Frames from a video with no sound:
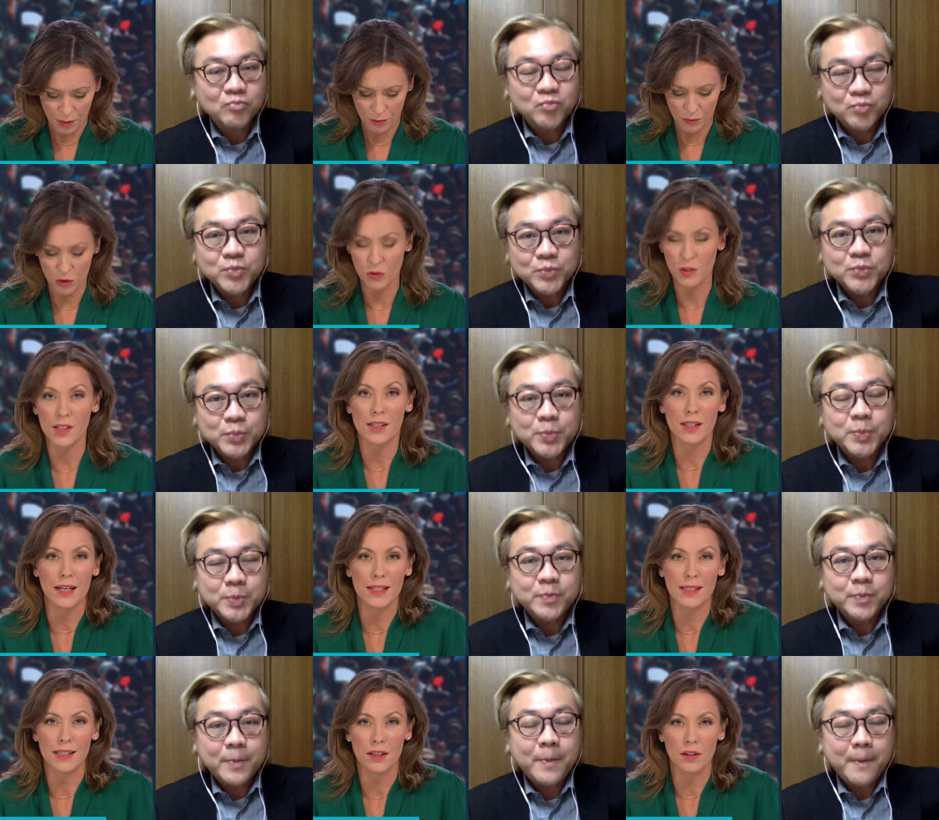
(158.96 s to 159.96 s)
Speaker 1: for
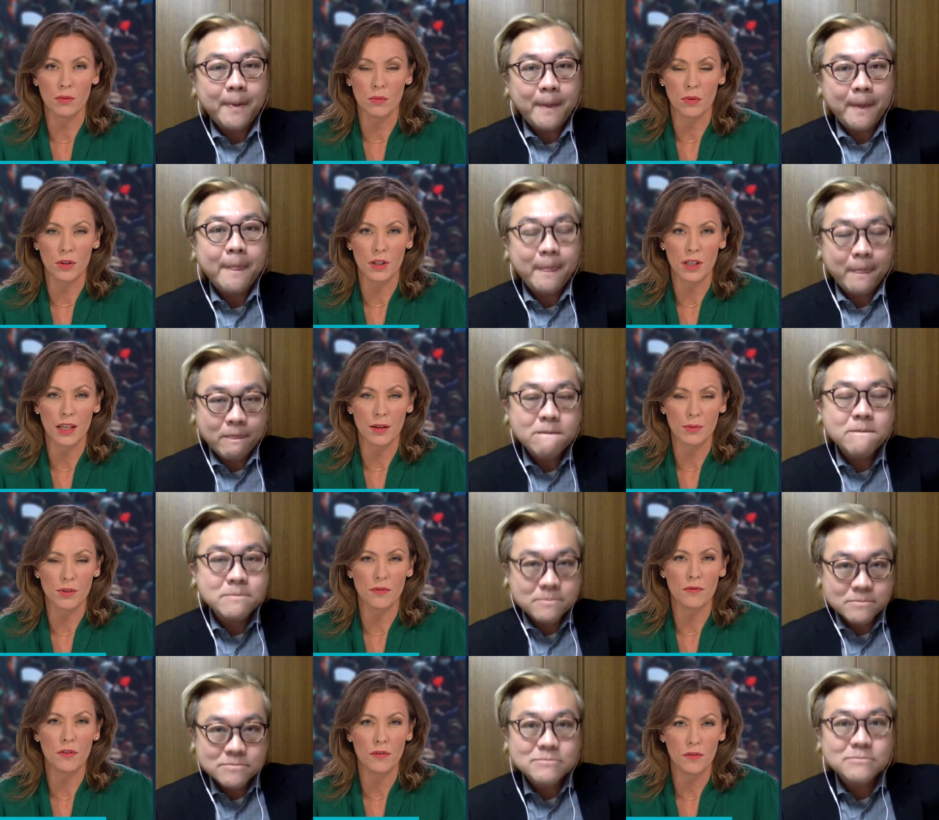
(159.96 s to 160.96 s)
criticizing the monarchy, up to
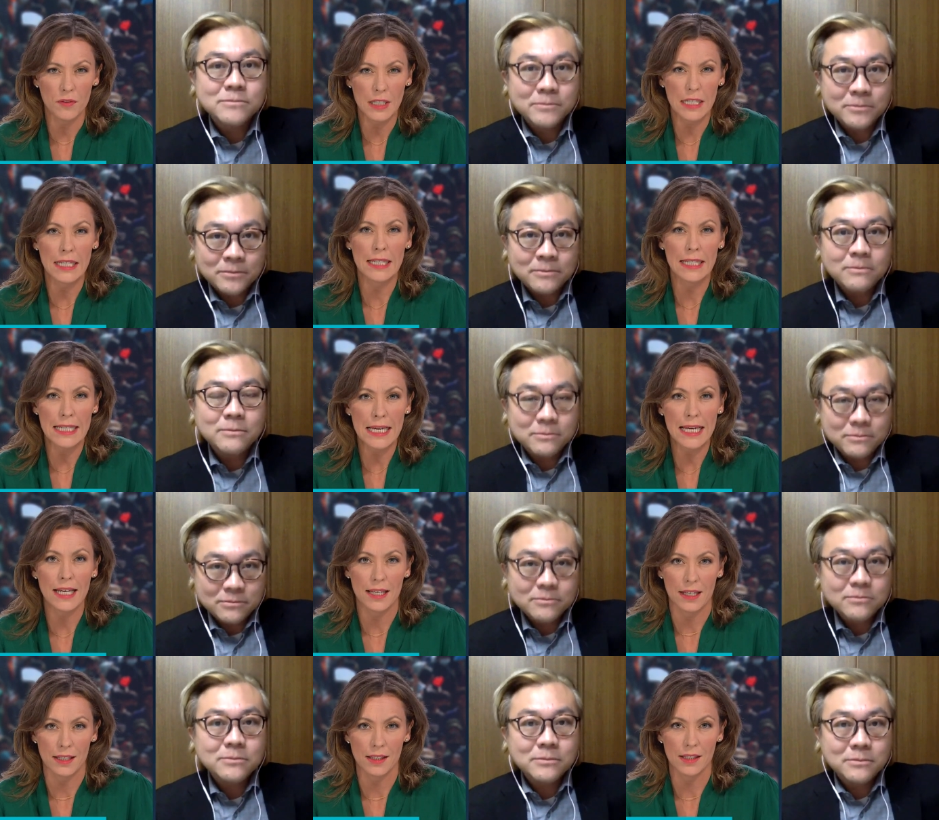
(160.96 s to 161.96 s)
15
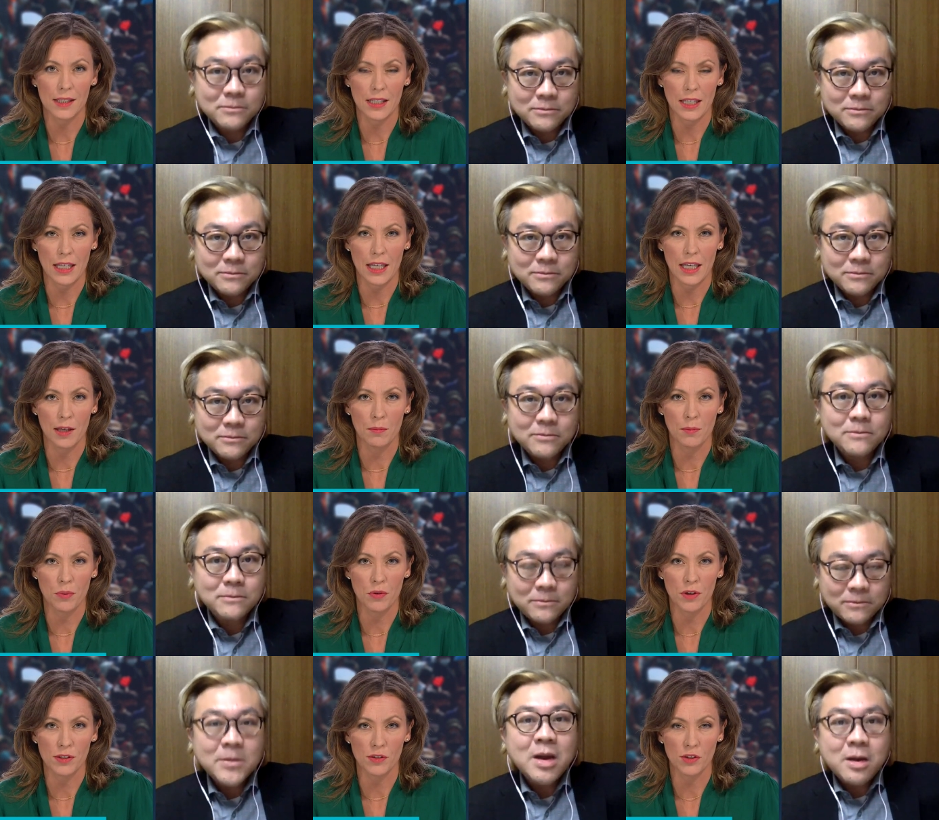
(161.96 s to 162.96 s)
years in
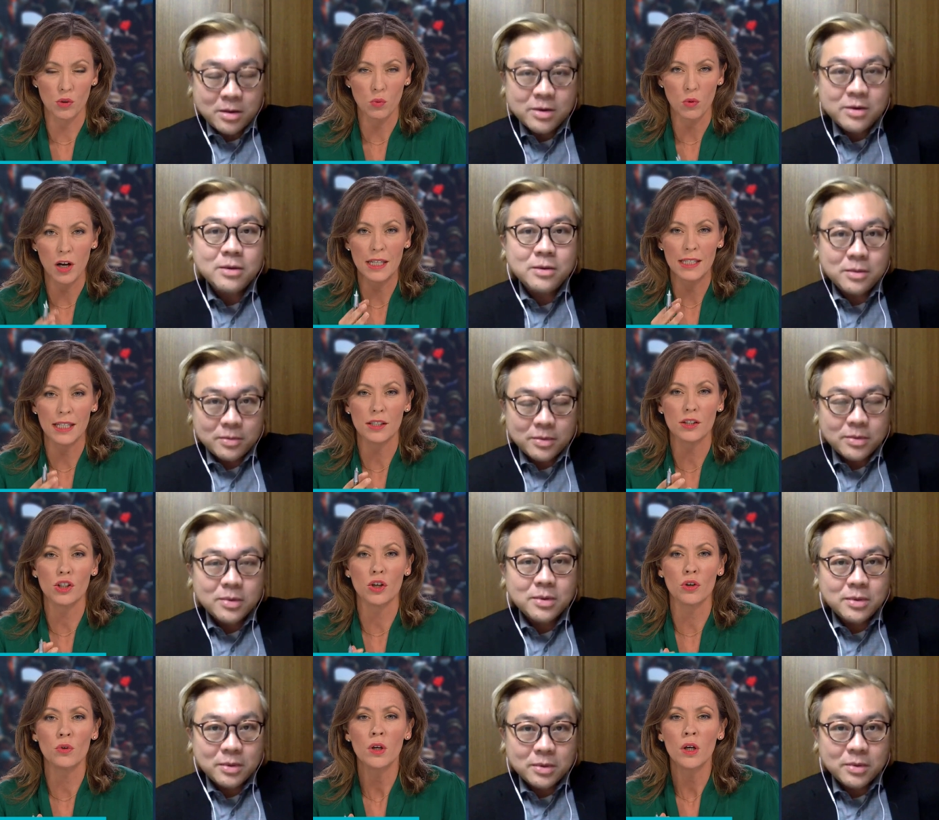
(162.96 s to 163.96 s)
prison. So why is it
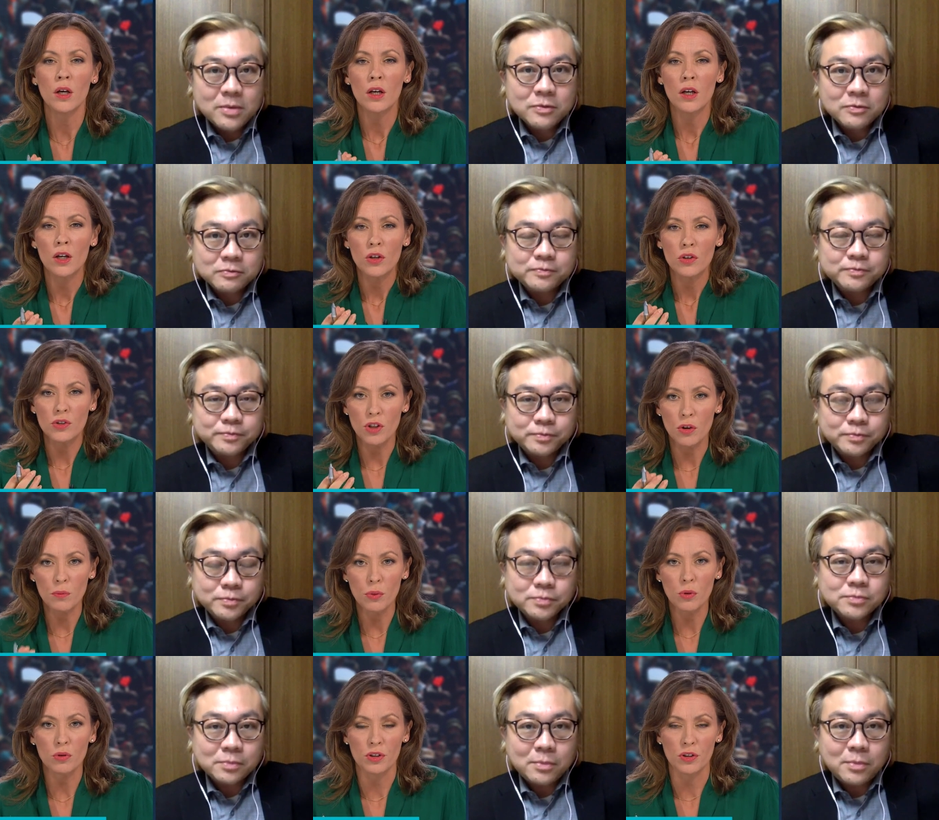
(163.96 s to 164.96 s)
so, so
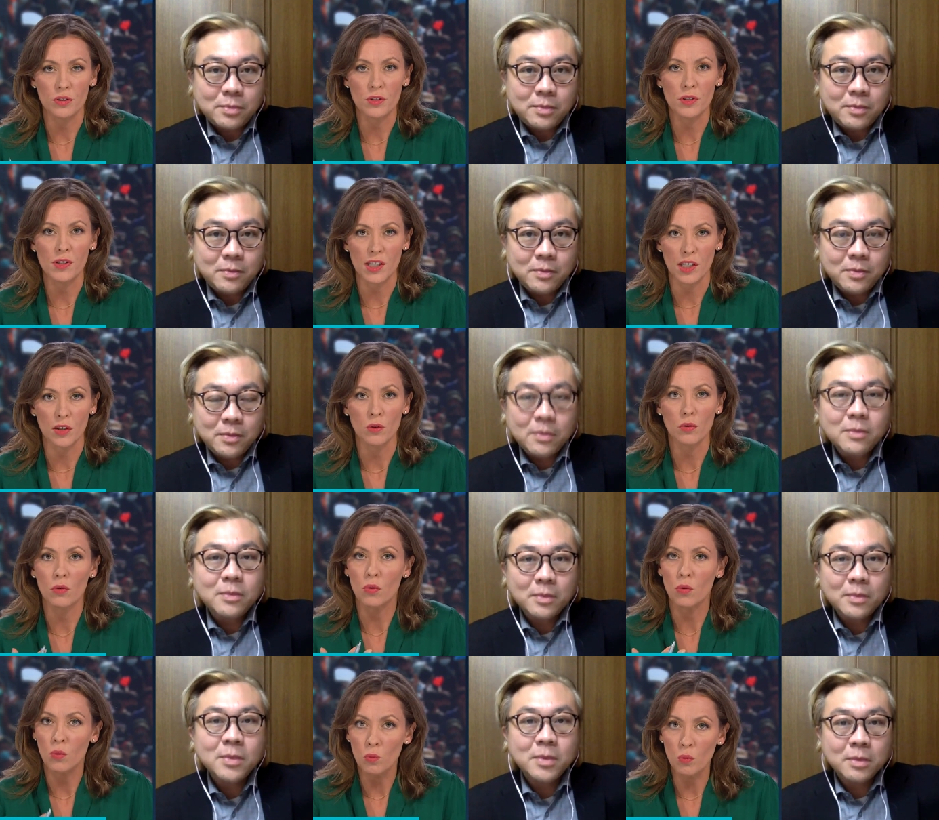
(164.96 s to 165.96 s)
important to see
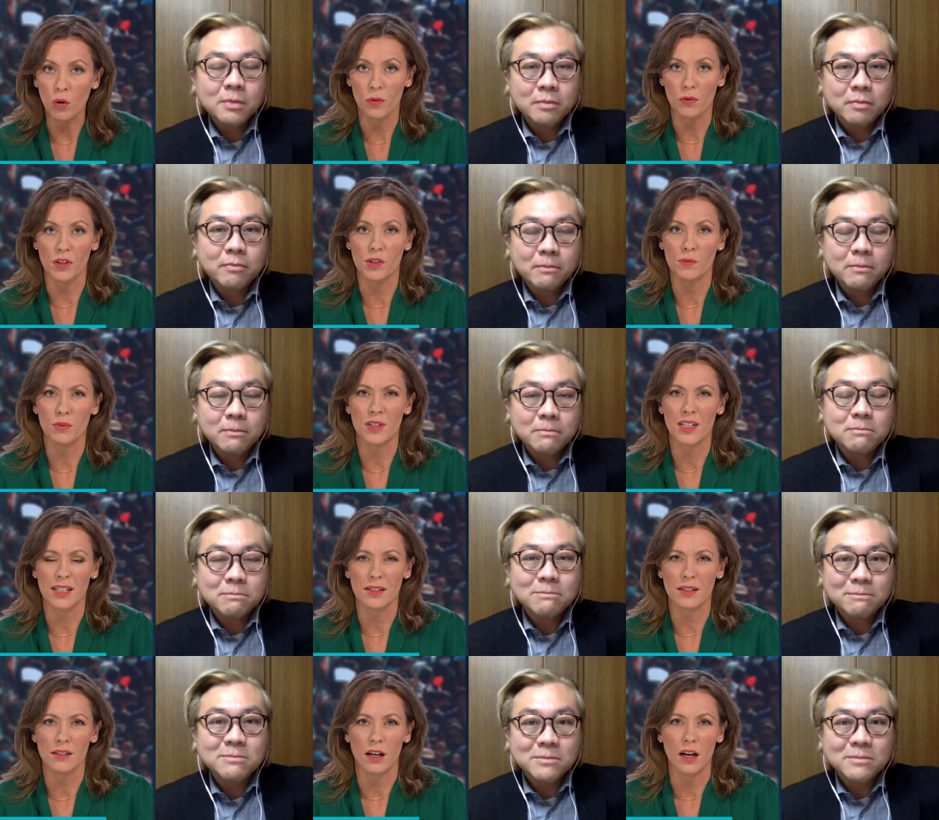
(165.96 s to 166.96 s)
what these
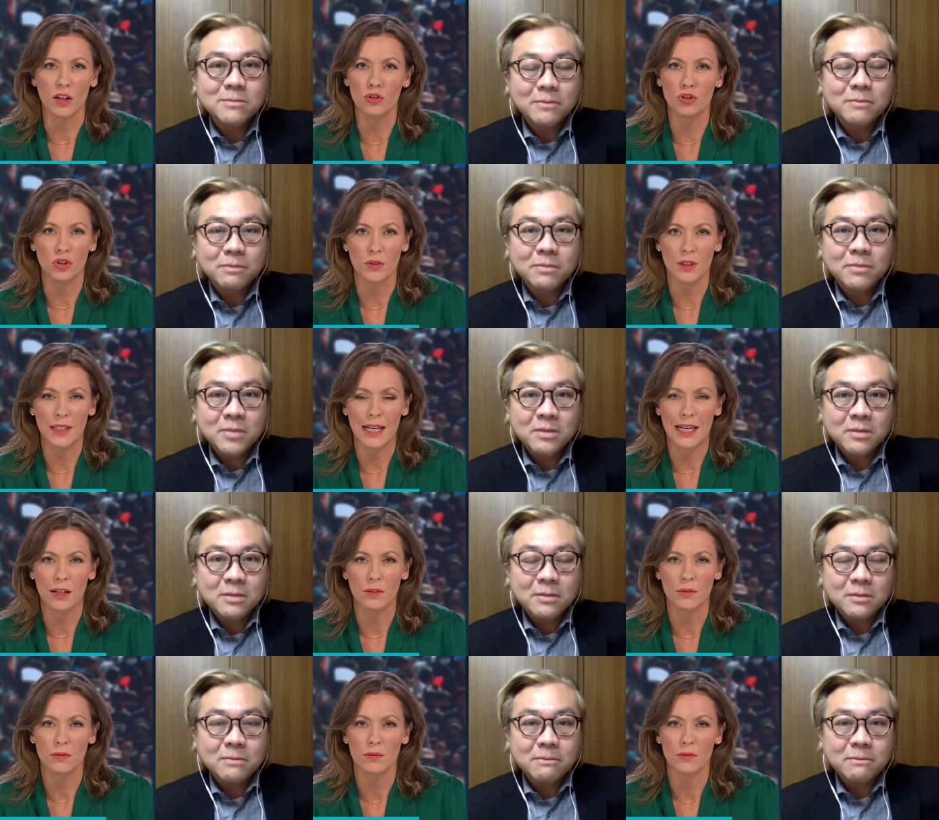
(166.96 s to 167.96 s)
protesters are doing now?
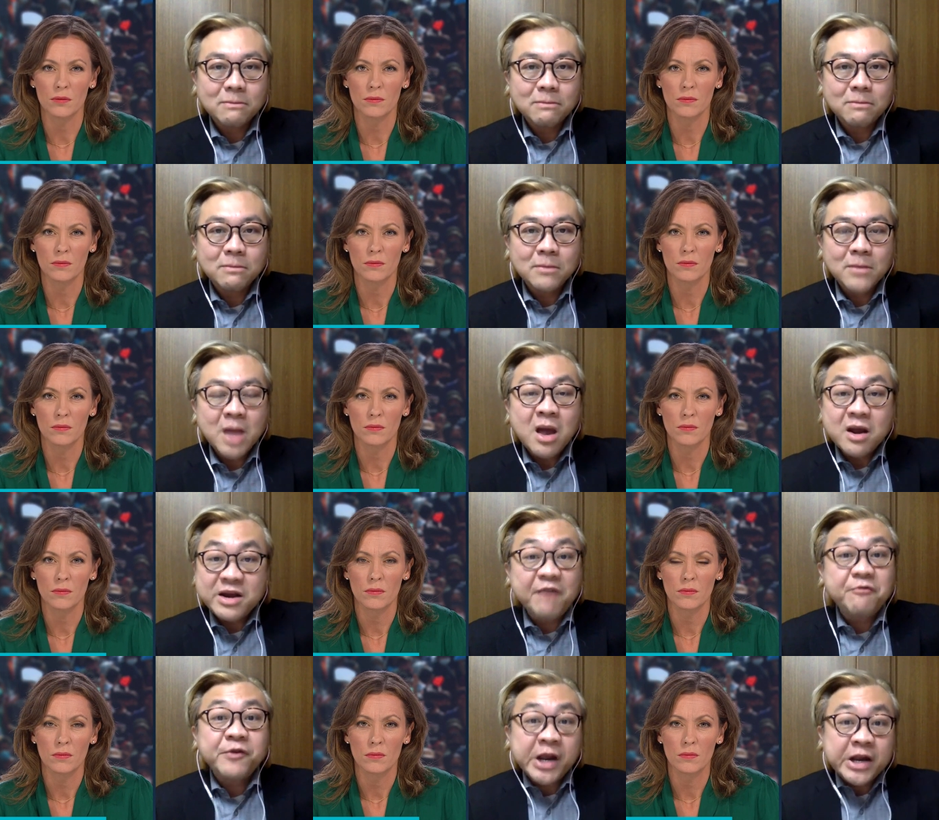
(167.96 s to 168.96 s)

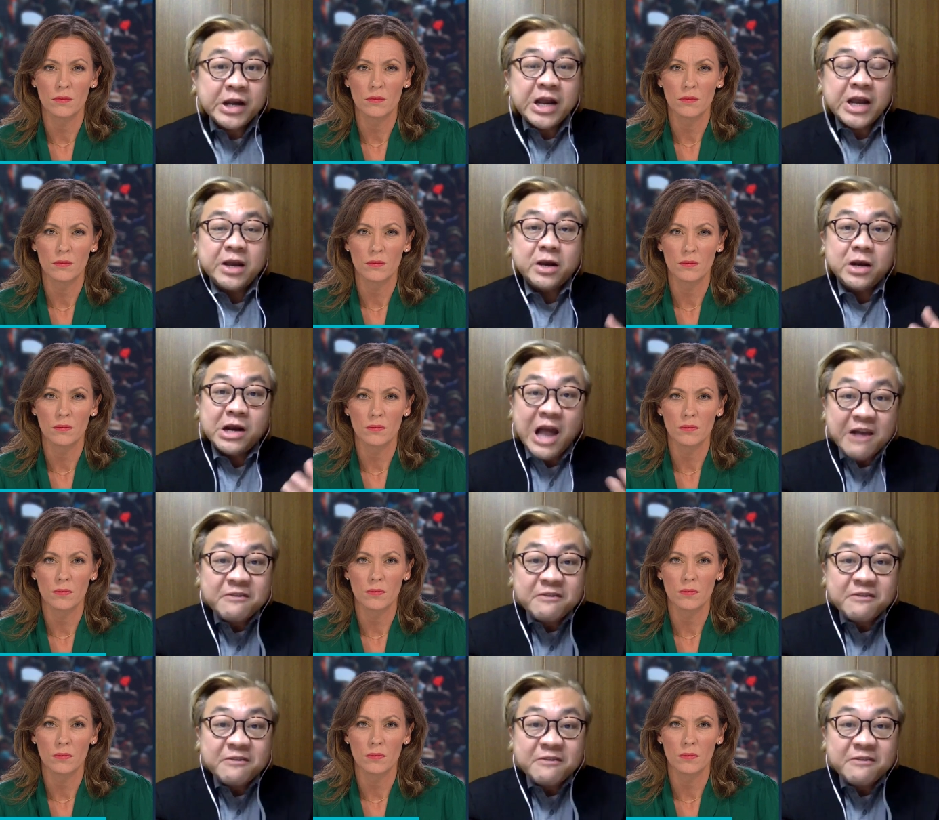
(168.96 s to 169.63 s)
Speaker 2: definitely